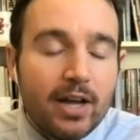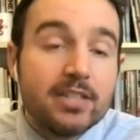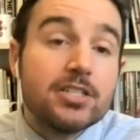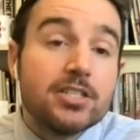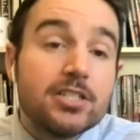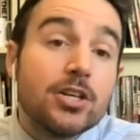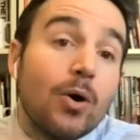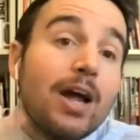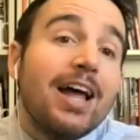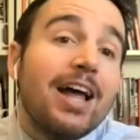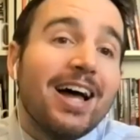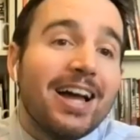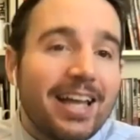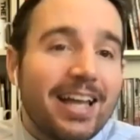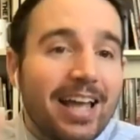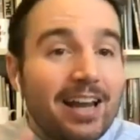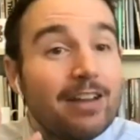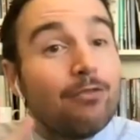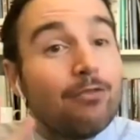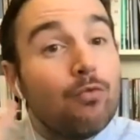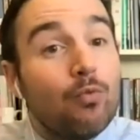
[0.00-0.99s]
So
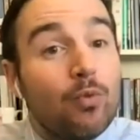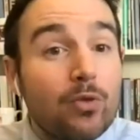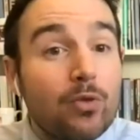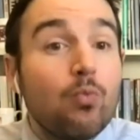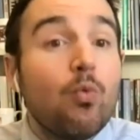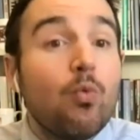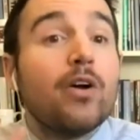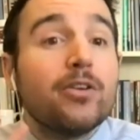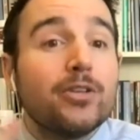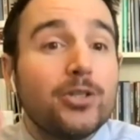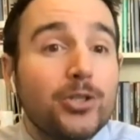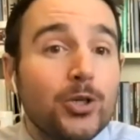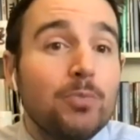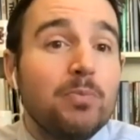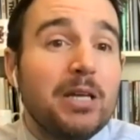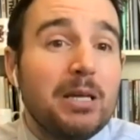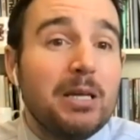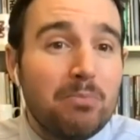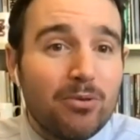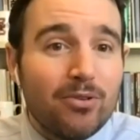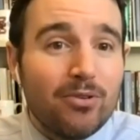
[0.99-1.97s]
again, if with one or two
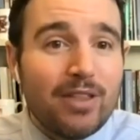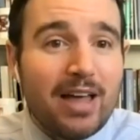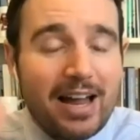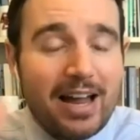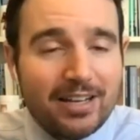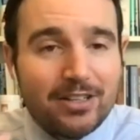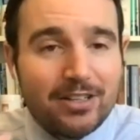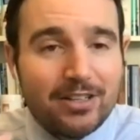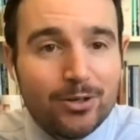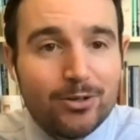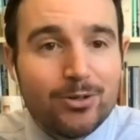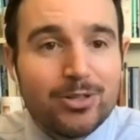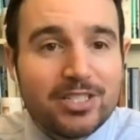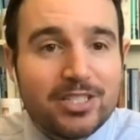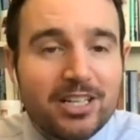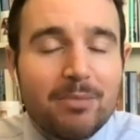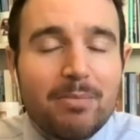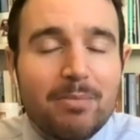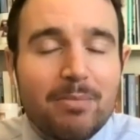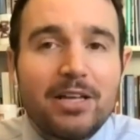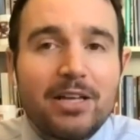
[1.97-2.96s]
people that, who
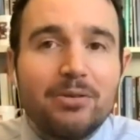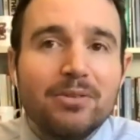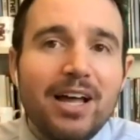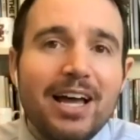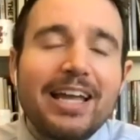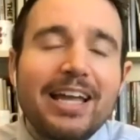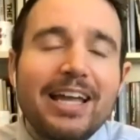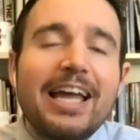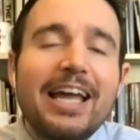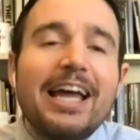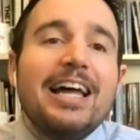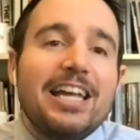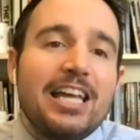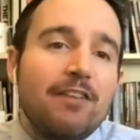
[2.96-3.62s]
syllabi you like,